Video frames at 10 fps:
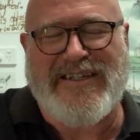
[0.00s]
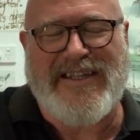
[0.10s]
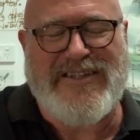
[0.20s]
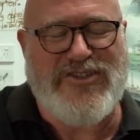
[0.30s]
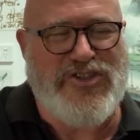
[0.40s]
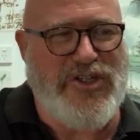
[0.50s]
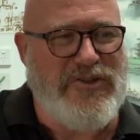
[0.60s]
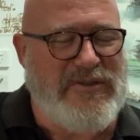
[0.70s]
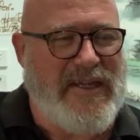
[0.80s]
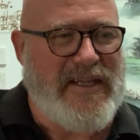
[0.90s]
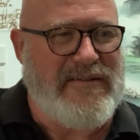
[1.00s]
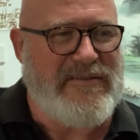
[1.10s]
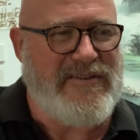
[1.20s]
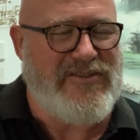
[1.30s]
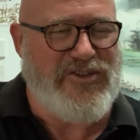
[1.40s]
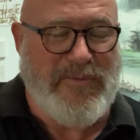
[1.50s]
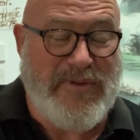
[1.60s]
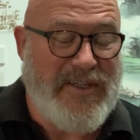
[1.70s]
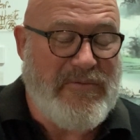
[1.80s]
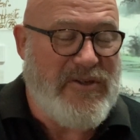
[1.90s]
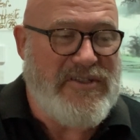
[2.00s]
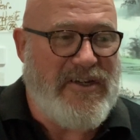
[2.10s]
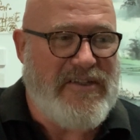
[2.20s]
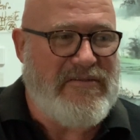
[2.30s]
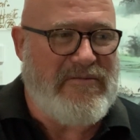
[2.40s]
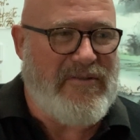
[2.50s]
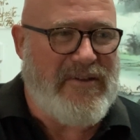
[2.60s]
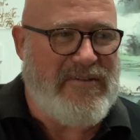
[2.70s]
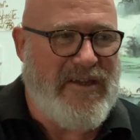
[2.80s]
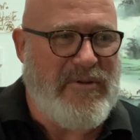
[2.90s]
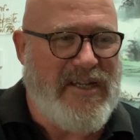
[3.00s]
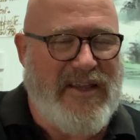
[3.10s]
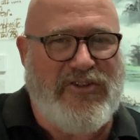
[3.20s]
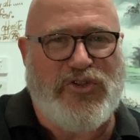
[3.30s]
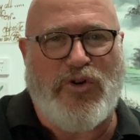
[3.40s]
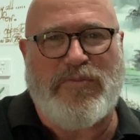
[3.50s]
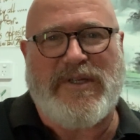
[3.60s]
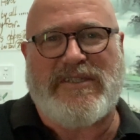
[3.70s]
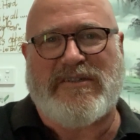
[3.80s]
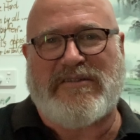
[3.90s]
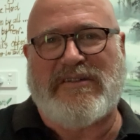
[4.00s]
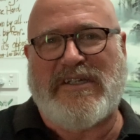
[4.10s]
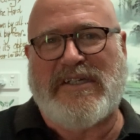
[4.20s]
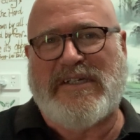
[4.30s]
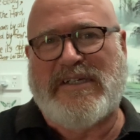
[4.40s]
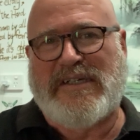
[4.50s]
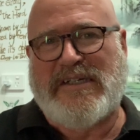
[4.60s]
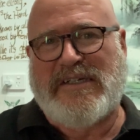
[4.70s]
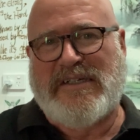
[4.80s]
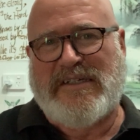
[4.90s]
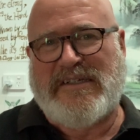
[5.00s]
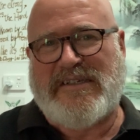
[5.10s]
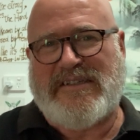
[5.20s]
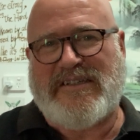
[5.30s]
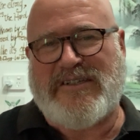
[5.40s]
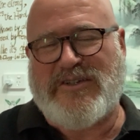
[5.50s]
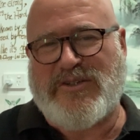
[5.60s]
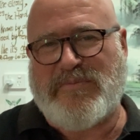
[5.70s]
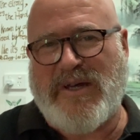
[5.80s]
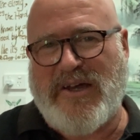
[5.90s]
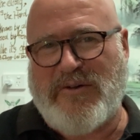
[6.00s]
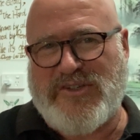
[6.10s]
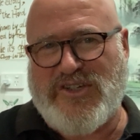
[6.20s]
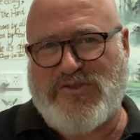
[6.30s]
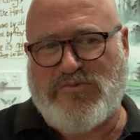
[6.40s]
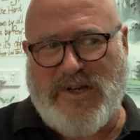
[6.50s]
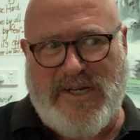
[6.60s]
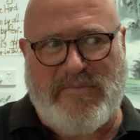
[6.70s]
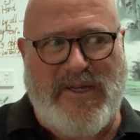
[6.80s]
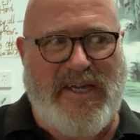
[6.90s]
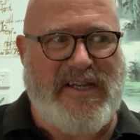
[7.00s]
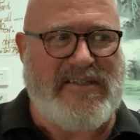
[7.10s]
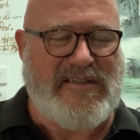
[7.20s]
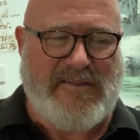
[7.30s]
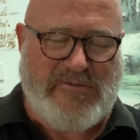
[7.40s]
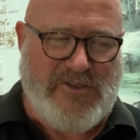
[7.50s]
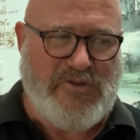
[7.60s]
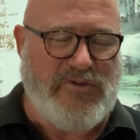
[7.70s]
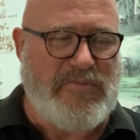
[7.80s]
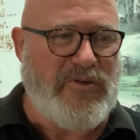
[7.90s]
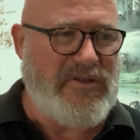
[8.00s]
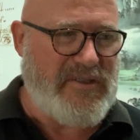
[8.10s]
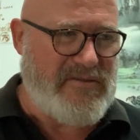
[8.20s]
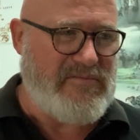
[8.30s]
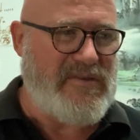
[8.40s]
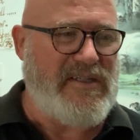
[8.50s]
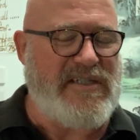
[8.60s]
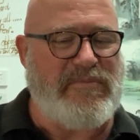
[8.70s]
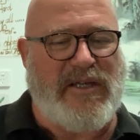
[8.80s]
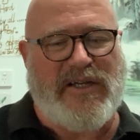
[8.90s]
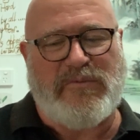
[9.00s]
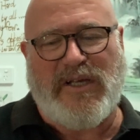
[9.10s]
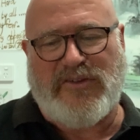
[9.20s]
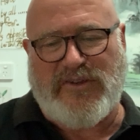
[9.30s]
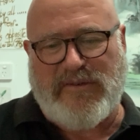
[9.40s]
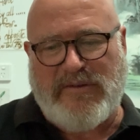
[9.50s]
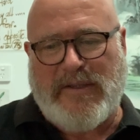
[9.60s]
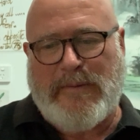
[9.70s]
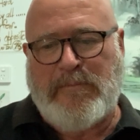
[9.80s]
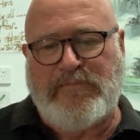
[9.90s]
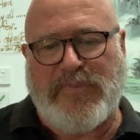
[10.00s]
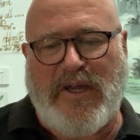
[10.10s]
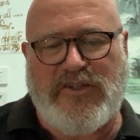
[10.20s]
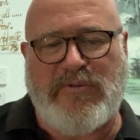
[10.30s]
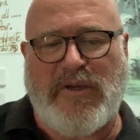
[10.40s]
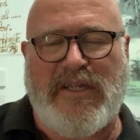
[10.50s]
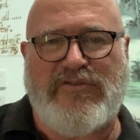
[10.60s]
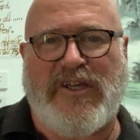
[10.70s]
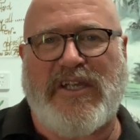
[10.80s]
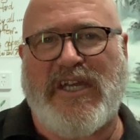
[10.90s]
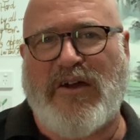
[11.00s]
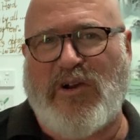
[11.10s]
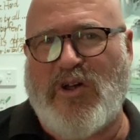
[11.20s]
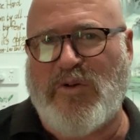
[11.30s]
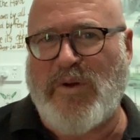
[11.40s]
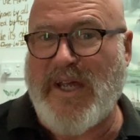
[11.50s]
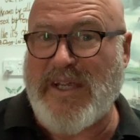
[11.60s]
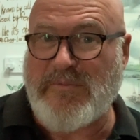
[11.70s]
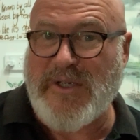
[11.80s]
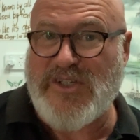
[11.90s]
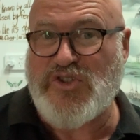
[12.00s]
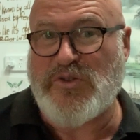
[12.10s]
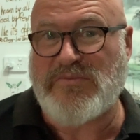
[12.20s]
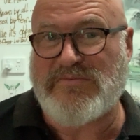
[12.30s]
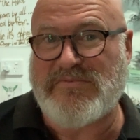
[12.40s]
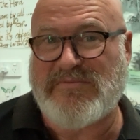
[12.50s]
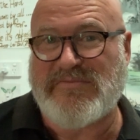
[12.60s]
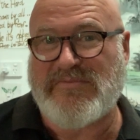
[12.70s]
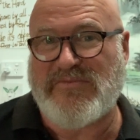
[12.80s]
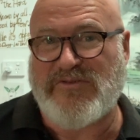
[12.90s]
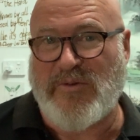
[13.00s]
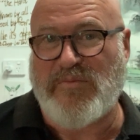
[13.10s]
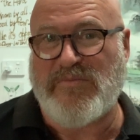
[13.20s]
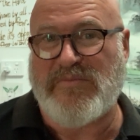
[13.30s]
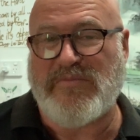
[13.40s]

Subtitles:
as you shoot." And the stupid thing was nobody had ever taught me to use a bow. I just read about it, and it was a good book, and he explained well. So I do believe you can go a long way in Wing Chun from